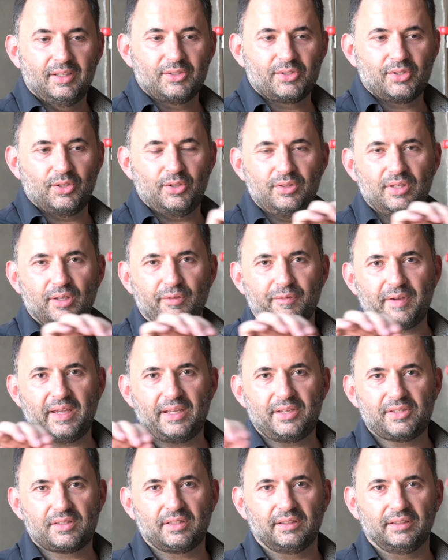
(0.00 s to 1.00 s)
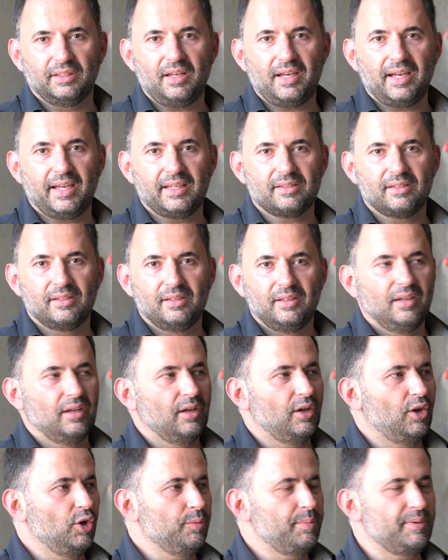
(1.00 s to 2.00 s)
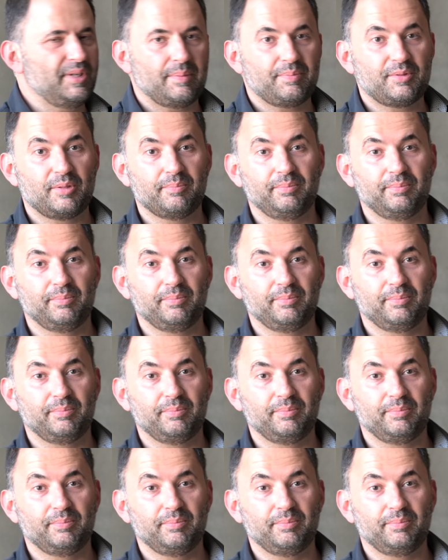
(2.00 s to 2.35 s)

turn their face to the light, open up